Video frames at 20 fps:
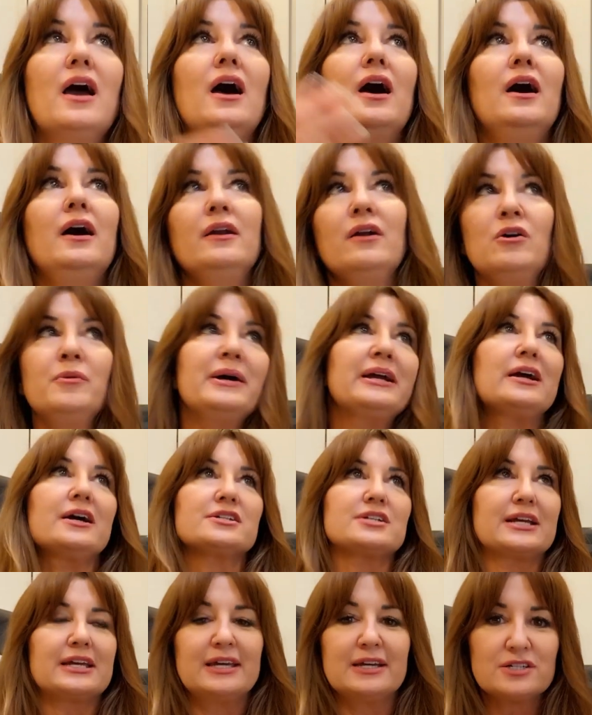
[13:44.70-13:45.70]
And oh my gosh,
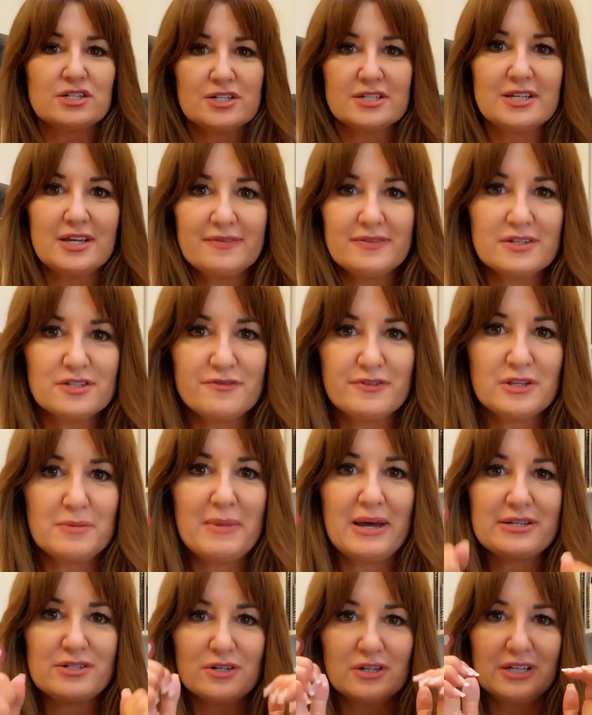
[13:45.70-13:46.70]
I can't just save this for the
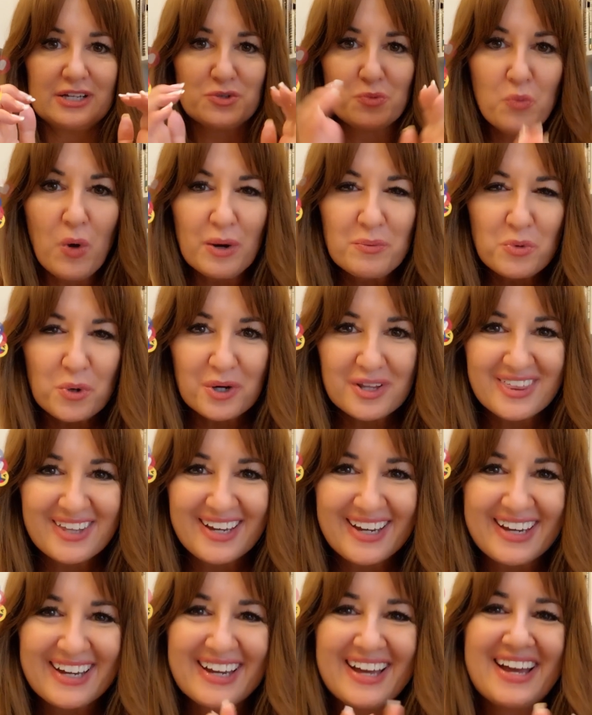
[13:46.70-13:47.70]
masterclass. One more
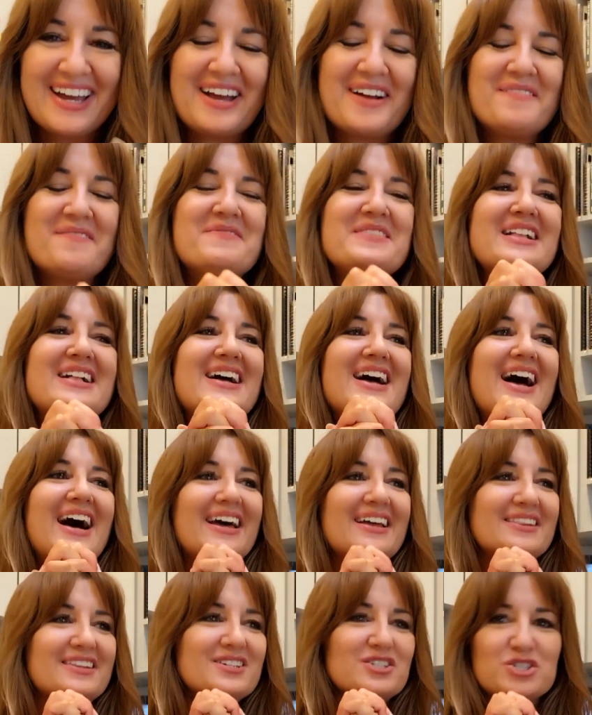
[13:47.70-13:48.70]
thing,
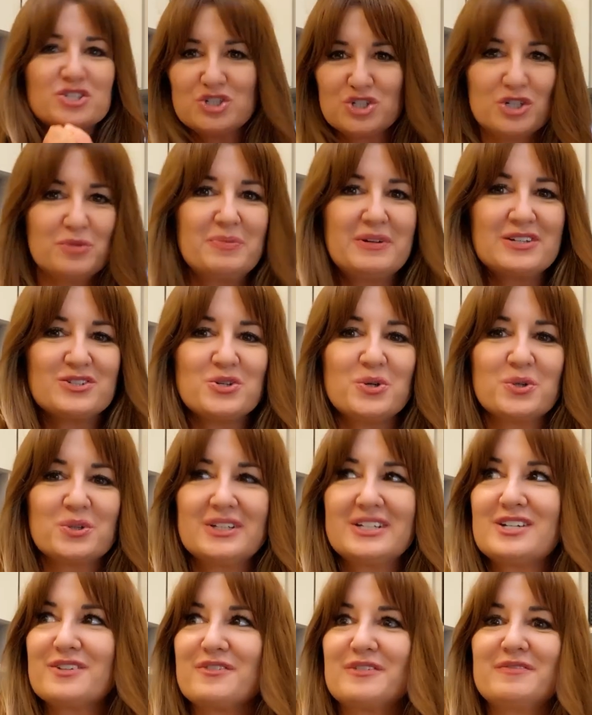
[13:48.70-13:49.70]
this should be a totally
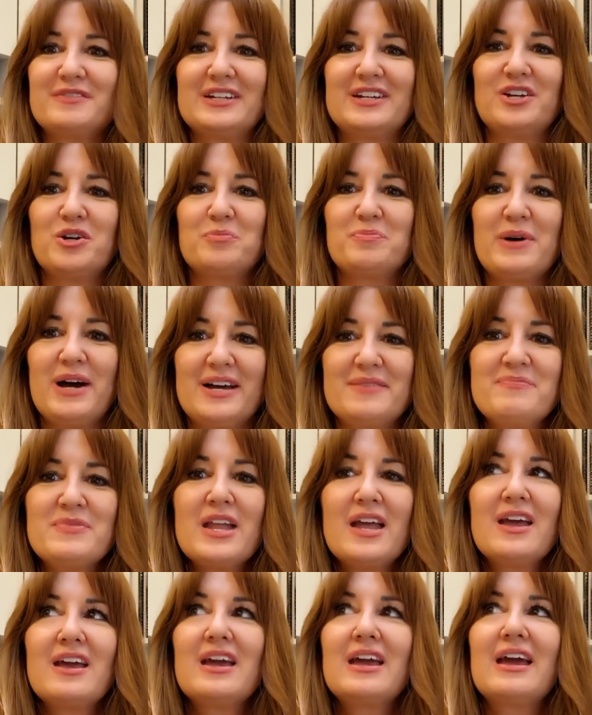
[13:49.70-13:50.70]
different video, but
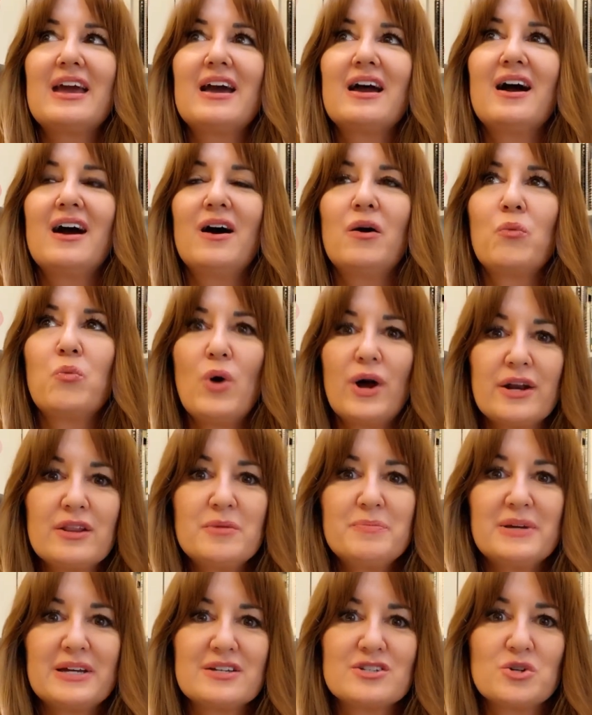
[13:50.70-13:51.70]
one of the
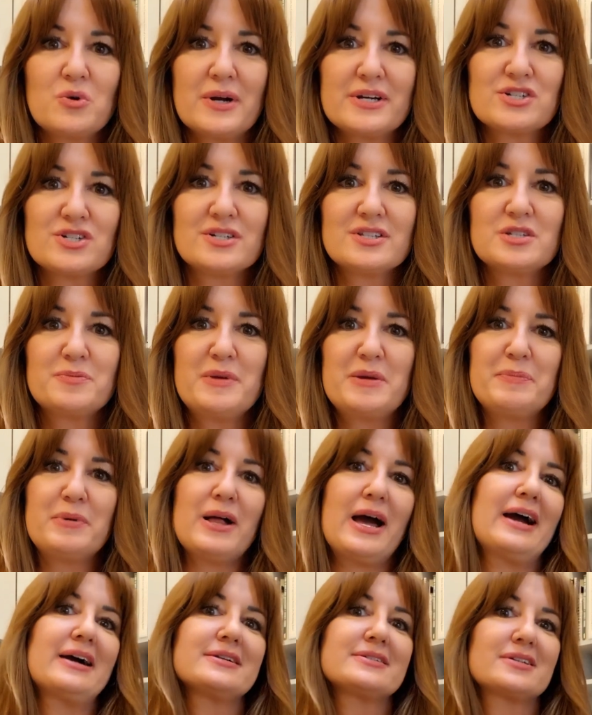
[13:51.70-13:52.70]
biggest questions people
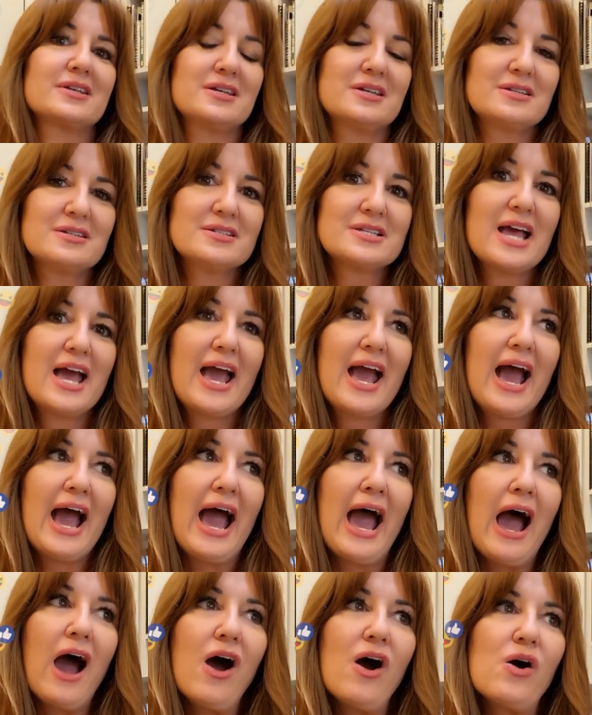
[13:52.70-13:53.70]
ask is,
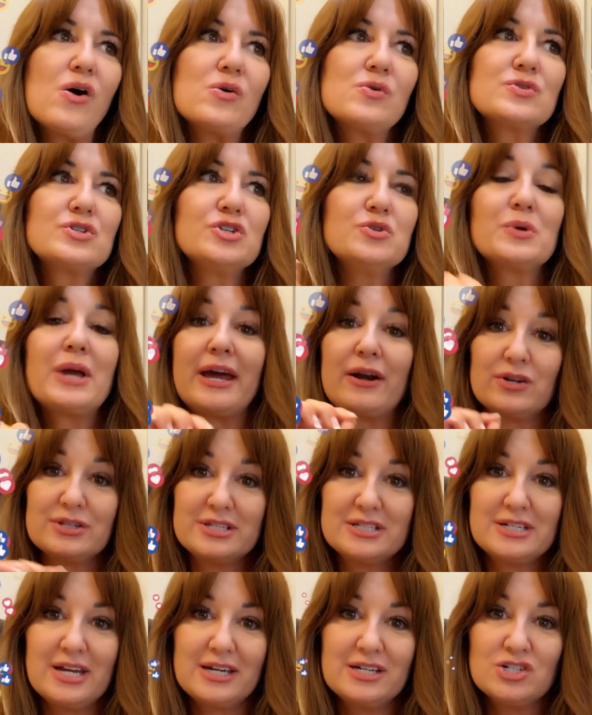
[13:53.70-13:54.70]
how do you get on
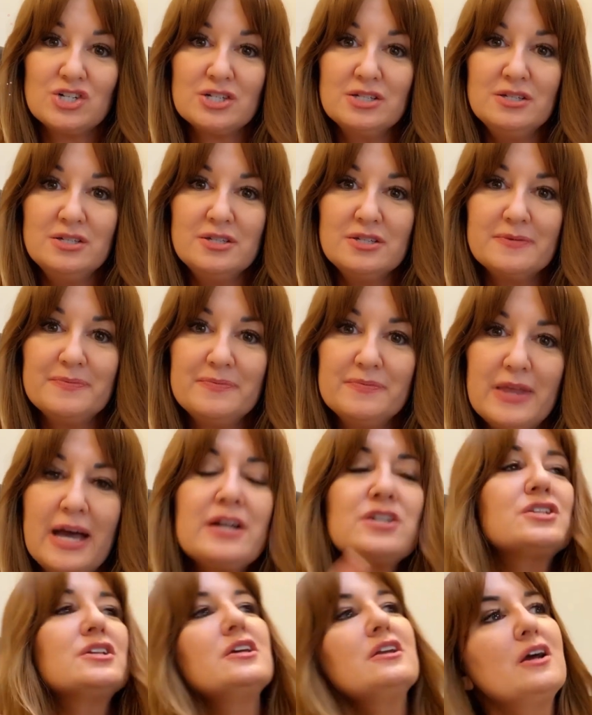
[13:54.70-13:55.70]
stages?
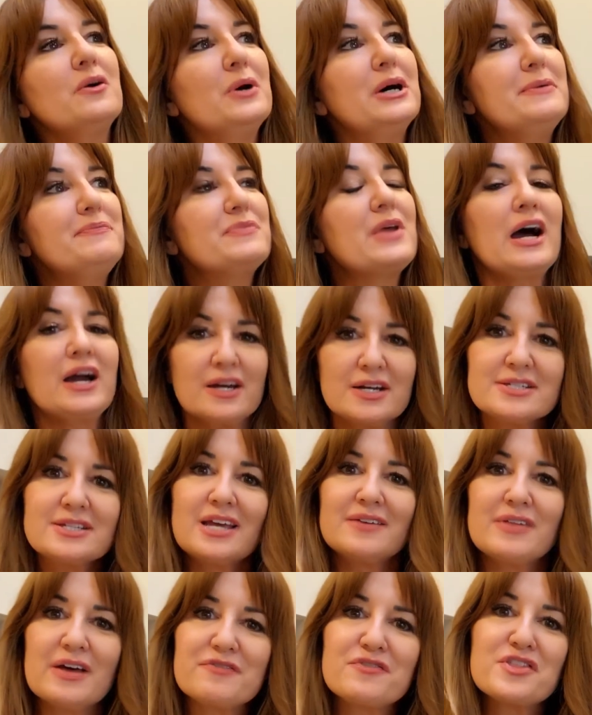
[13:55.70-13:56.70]
Actually, you know what? I'm gonna
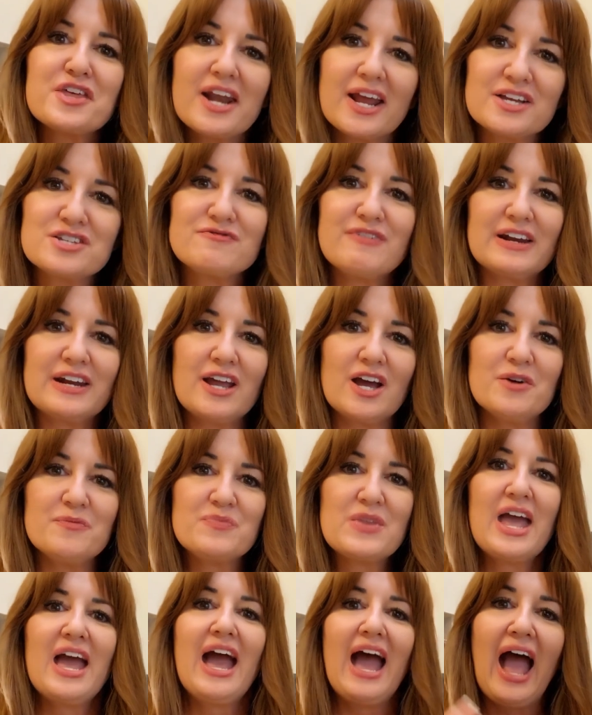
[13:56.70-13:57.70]
save that for the next video.
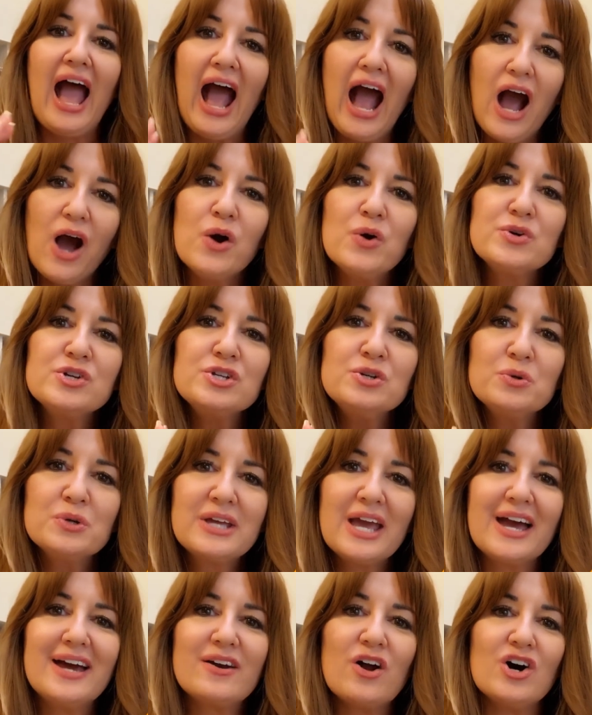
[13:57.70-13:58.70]
How do you
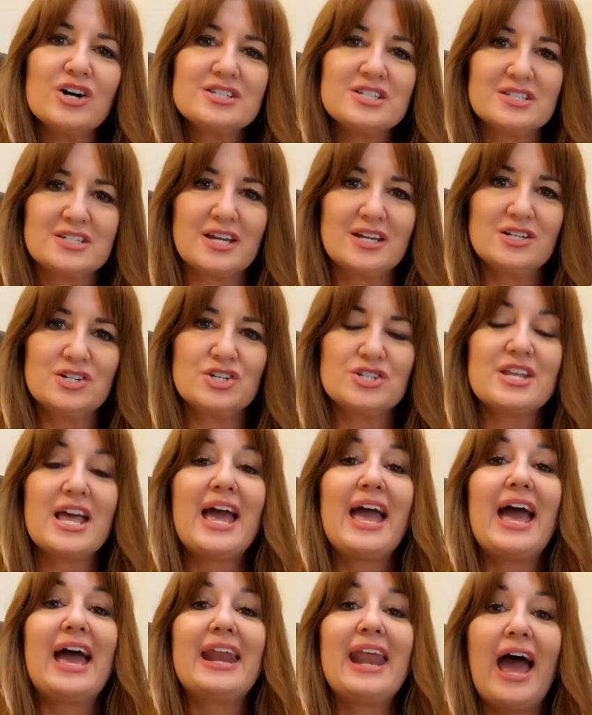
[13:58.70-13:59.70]
get on stages
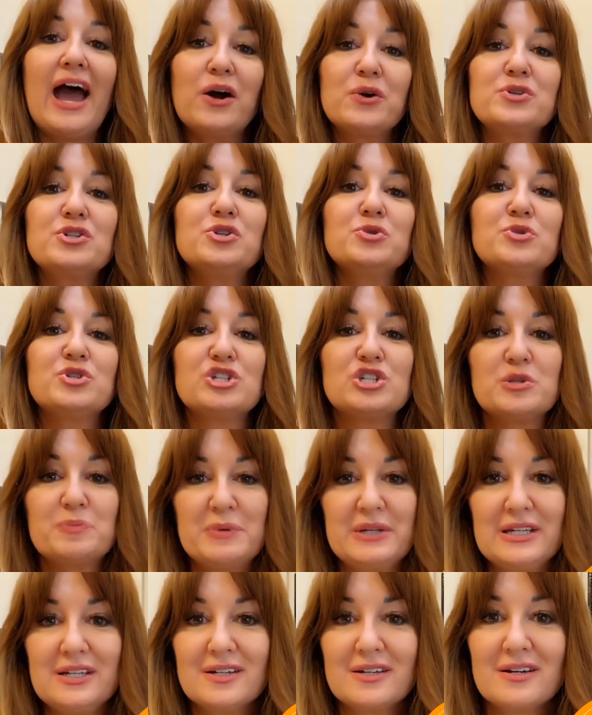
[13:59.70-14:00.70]
and how do you
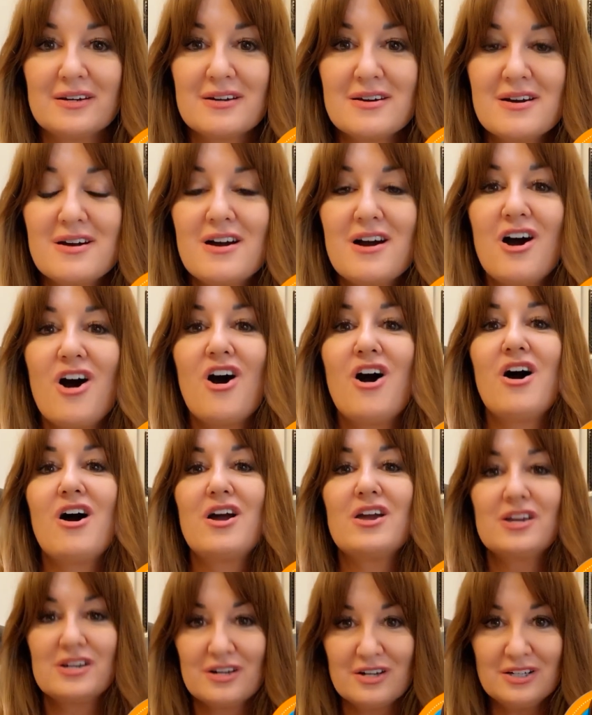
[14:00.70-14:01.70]
speak
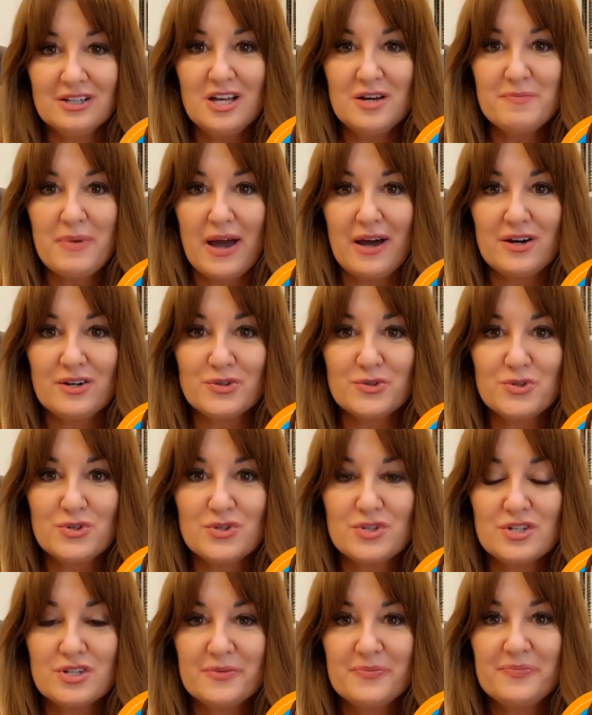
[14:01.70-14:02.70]
in Clubhouse?